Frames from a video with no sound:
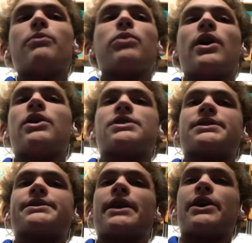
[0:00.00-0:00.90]

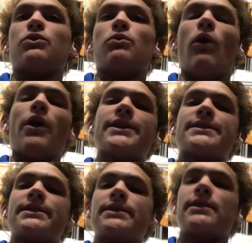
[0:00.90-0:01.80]
players that you want to
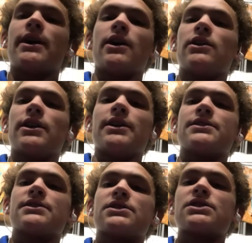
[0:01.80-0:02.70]
see there.
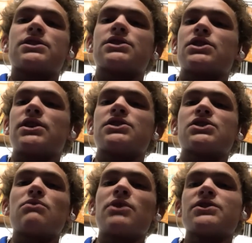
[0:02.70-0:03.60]
It's
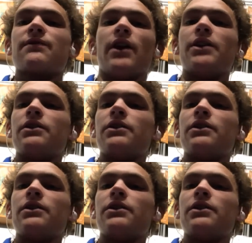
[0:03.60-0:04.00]
so much fun.